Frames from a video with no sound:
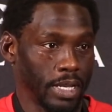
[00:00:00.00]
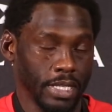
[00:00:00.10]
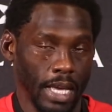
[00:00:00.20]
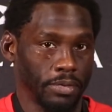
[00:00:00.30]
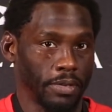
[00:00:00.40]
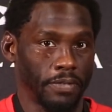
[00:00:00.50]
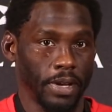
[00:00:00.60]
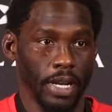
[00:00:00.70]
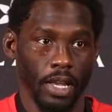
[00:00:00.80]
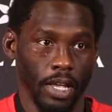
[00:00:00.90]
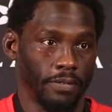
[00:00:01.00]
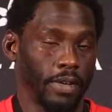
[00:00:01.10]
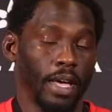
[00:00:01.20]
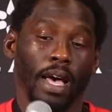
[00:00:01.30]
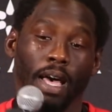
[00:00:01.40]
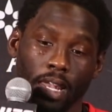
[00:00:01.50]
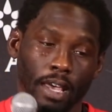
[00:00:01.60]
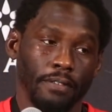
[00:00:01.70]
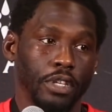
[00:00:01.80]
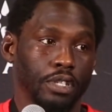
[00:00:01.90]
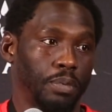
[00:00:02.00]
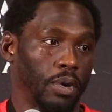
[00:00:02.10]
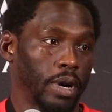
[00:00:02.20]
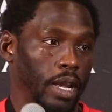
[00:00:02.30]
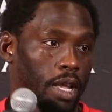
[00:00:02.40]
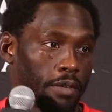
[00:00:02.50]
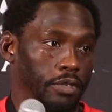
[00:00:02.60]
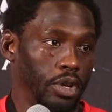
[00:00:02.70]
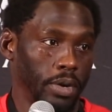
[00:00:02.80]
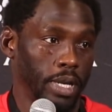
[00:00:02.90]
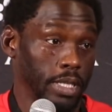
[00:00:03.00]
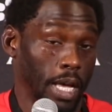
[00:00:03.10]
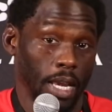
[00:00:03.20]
Let's have some fun. I love this sport. I love doing this.